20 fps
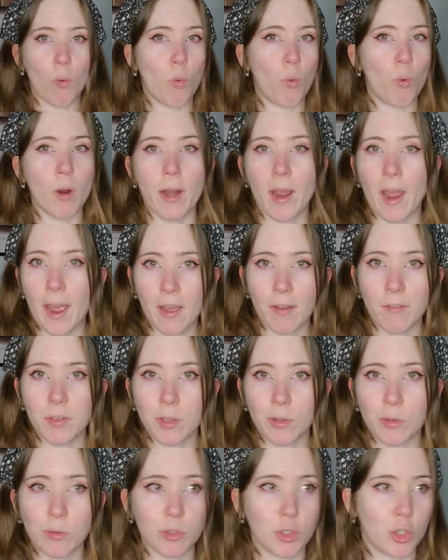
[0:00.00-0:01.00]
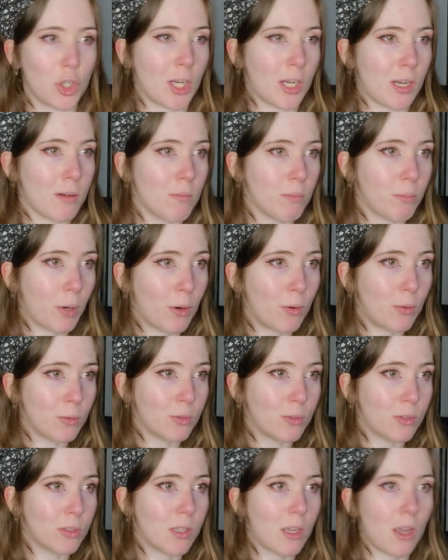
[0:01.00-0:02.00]
what have you, chicken
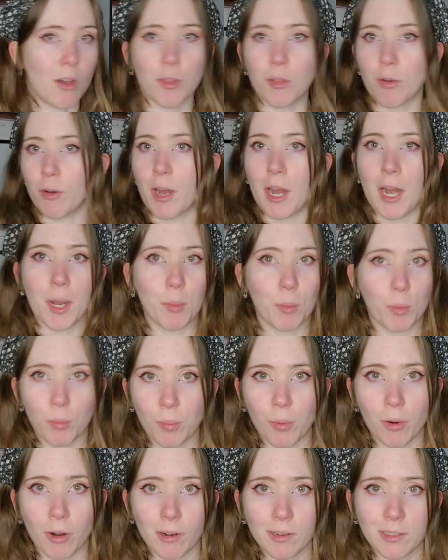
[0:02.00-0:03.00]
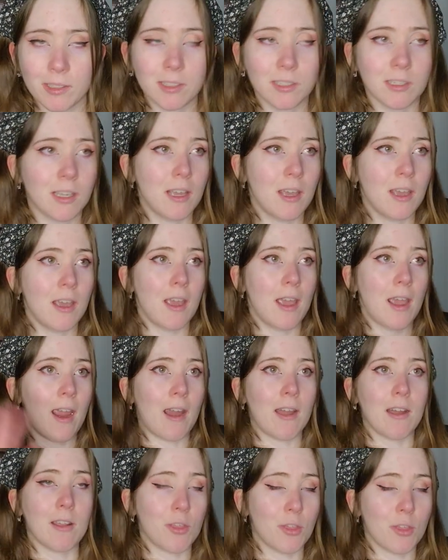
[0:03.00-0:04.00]
bones, other animal parts,
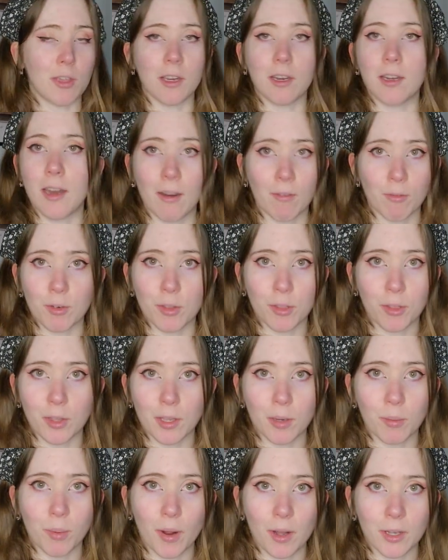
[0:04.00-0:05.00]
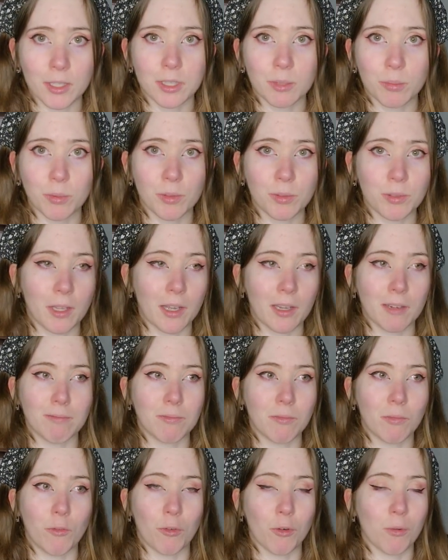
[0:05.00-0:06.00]
anything and everything possible
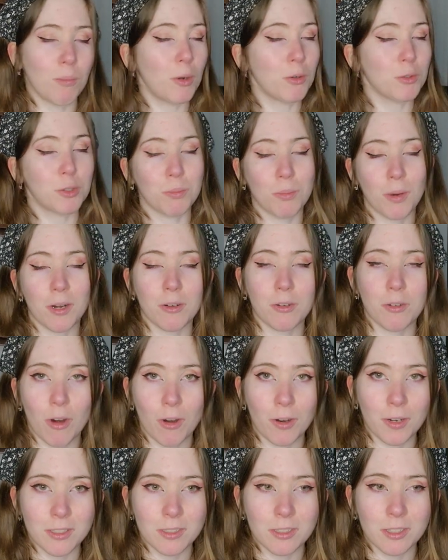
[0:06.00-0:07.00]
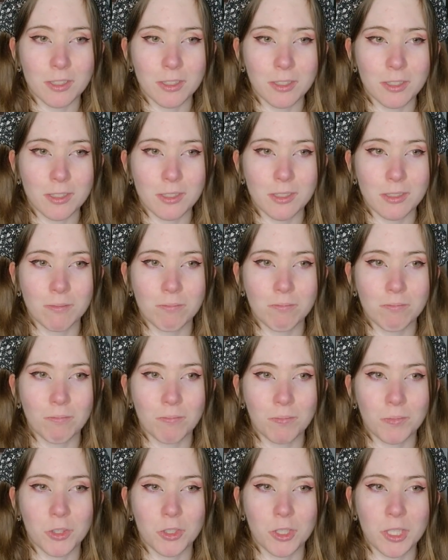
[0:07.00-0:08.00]
that for most modern audiences
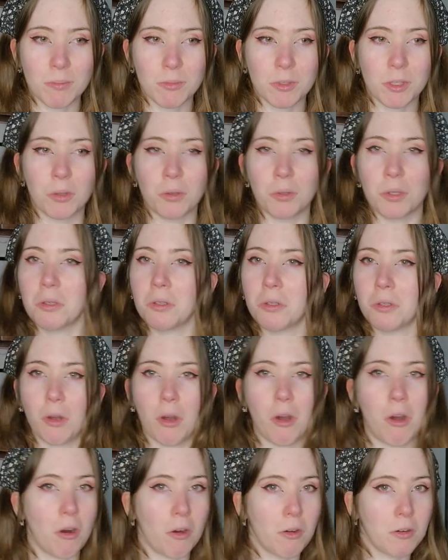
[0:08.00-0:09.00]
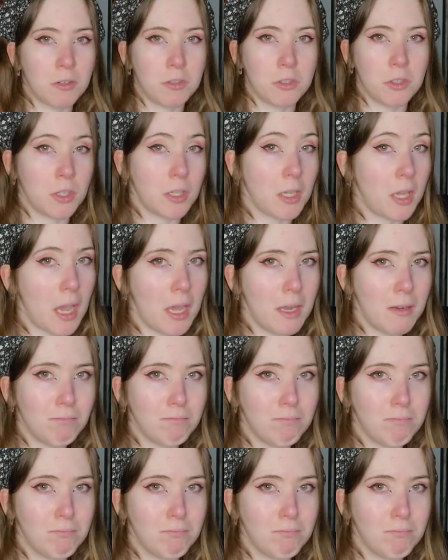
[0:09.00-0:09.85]
seems a little hard to get.